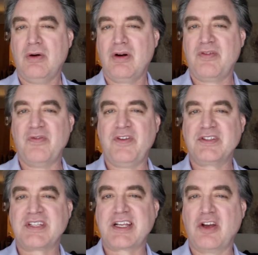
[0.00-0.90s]
or if it
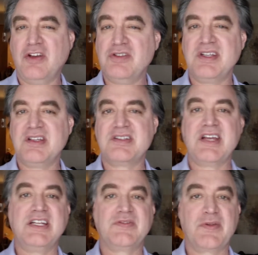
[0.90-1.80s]
feels like you're using the
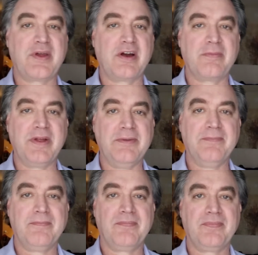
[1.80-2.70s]
stage for therapy.
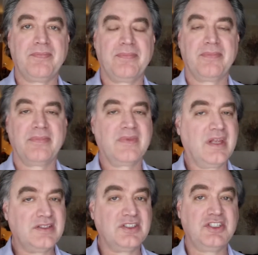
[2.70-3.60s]

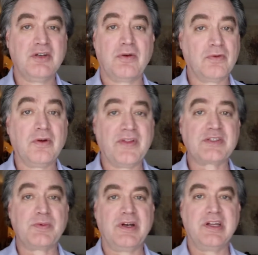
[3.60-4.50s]
As a general rule,
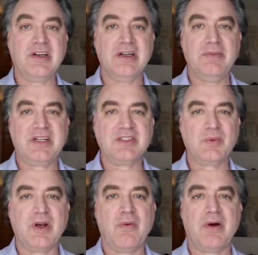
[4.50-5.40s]
that's pretty good
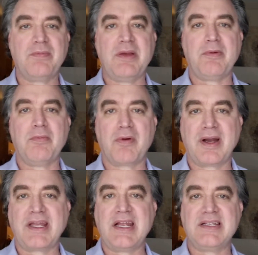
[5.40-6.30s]
because we don't want people
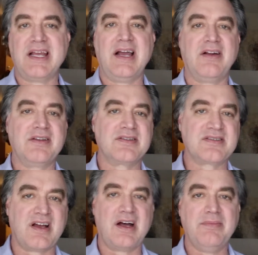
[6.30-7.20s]
breaking down and
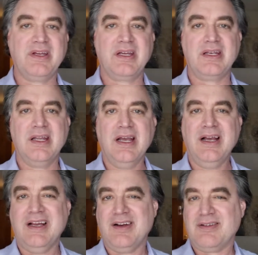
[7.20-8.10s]
sobbing and
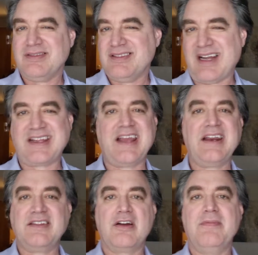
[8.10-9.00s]
not
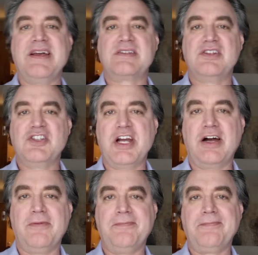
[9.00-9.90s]
getting their message
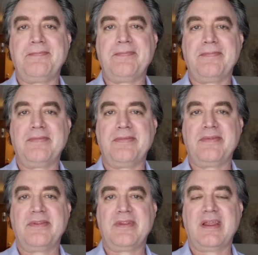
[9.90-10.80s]
out.
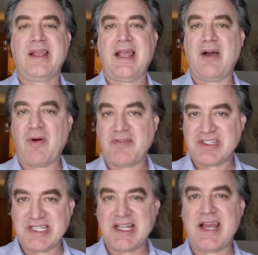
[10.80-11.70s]
However,
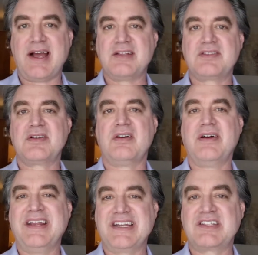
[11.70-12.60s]
today I
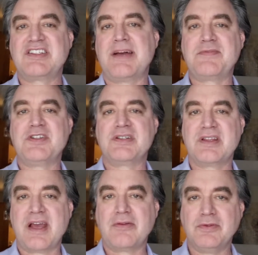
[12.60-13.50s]
saw an exception
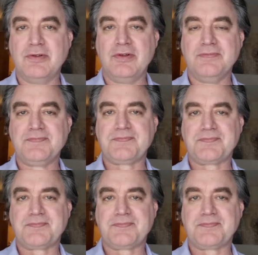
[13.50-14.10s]
to that rule.